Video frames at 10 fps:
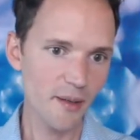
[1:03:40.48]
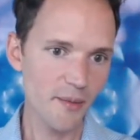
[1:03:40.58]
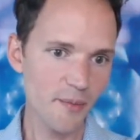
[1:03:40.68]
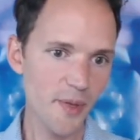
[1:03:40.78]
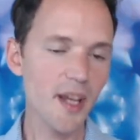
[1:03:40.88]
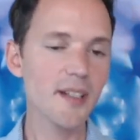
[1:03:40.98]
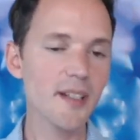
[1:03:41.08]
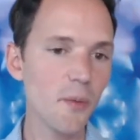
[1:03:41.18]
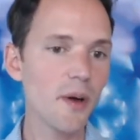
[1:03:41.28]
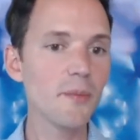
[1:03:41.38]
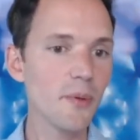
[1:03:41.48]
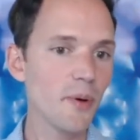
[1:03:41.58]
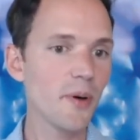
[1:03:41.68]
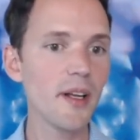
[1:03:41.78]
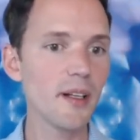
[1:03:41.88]
Because at one
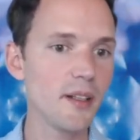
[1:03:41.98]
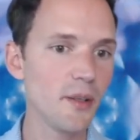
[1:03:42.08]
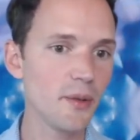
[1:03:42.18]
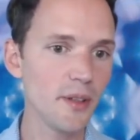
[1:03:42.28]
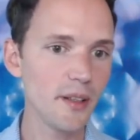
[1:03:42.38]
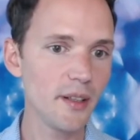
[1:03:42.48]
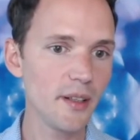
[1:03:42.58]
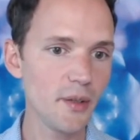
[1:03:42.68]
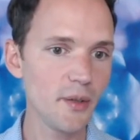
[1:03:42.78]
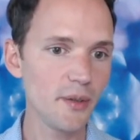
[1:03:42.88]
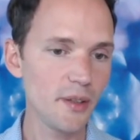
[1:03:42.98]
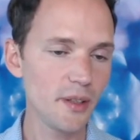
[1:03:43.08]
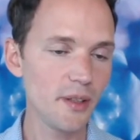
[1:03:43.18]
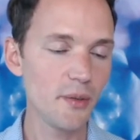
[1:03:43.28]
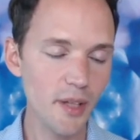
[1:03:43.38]
point you you
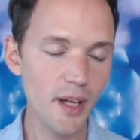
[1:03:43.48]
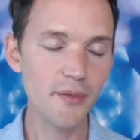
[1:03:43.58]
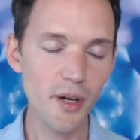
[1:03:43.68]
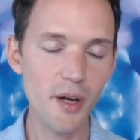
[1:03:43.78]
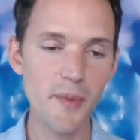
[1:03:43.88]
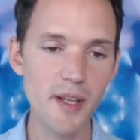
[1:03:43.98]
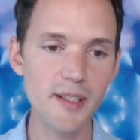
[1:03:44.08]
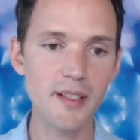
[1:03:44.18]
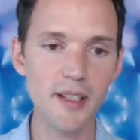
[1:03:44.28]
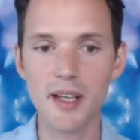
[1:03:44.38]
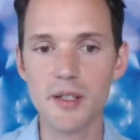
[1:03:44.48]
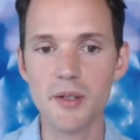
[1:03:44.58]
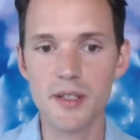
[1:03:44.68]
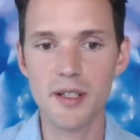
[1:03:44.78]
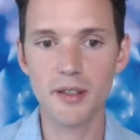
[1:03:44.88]
you loved her immensely, and you
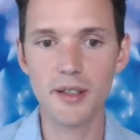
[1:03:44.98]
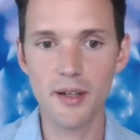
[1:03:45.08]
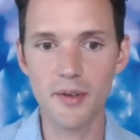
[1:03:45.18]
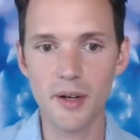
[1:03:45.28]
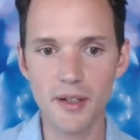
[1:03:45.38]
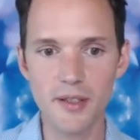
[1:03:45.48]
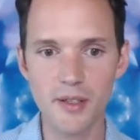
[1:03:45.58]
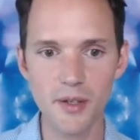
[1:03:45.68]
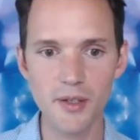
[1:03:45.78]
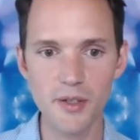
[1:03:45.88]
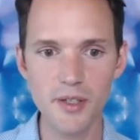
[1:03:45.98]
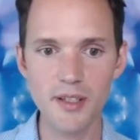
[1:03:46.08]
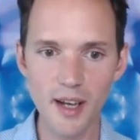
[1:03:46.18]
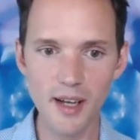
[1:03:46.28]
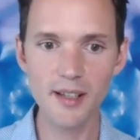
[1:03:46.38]
still love her. So you just
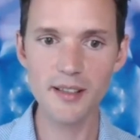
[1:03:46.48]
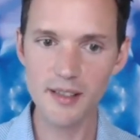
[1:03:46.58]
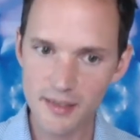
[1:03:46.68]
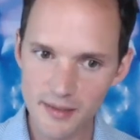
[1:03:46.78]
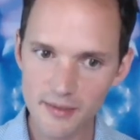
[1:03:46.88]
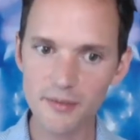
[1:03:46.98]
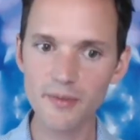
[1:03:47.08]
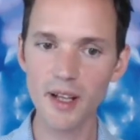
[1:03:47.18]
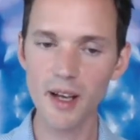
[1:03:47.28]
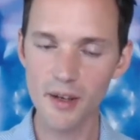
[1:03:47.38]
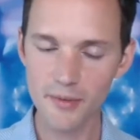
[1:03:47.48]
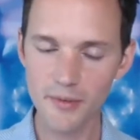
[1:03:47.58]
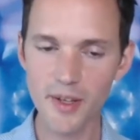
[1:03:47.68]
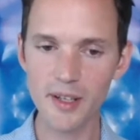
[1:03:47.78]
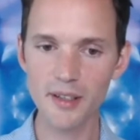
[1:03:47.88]
got to just love,
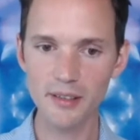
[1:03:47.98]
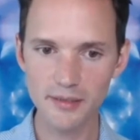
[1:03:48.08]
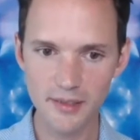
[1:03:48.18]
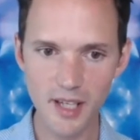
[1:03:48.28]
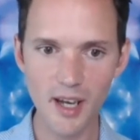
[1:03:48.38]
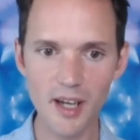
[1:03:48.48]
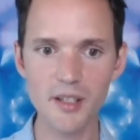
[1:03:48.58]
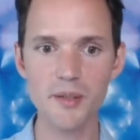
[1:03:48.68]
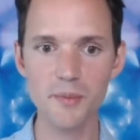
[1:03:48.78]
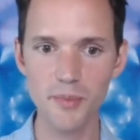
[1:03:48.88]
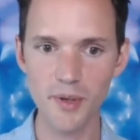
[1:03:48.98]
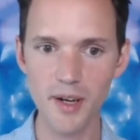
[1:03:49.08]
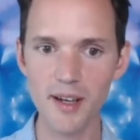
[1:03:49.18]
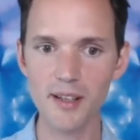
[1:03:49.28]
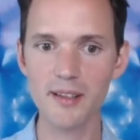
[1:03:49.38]
feel, touch,
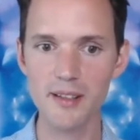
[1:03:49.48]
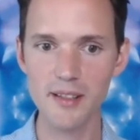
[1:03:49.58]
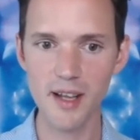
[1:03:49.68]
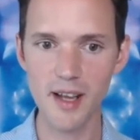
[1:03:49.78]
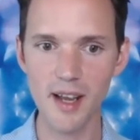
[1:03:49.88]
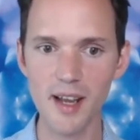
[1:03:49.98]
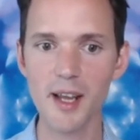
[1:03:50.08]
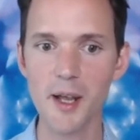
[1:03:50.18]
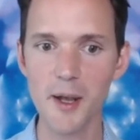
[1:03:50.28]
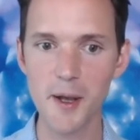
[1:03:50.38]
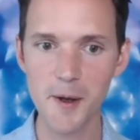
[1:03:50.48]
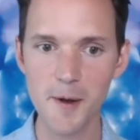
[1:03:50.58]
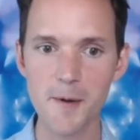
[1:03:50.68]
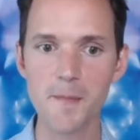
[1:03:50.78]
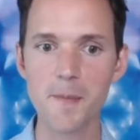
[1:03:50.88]
breathe, stay.
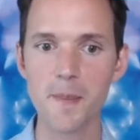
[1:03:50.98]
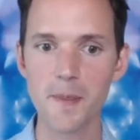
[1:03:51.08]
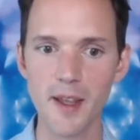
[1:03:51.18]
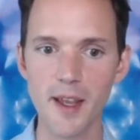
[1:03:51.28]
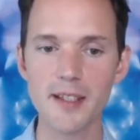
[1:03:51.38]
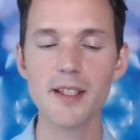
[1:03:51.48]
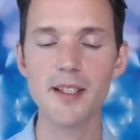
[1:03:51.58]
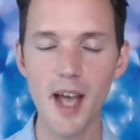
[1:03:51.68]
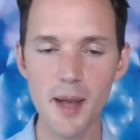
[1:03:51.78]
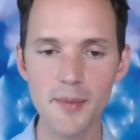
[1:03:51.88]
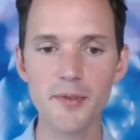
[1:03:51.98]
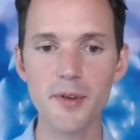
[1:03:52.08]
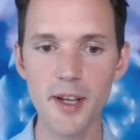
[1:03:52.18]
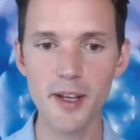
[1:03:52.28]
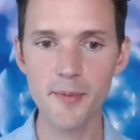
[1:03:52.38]
Is it time to
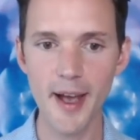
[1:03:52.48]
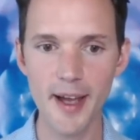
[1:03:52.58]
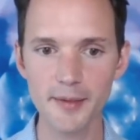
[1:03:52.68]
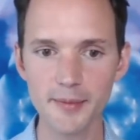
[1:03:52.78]
forgive Pat?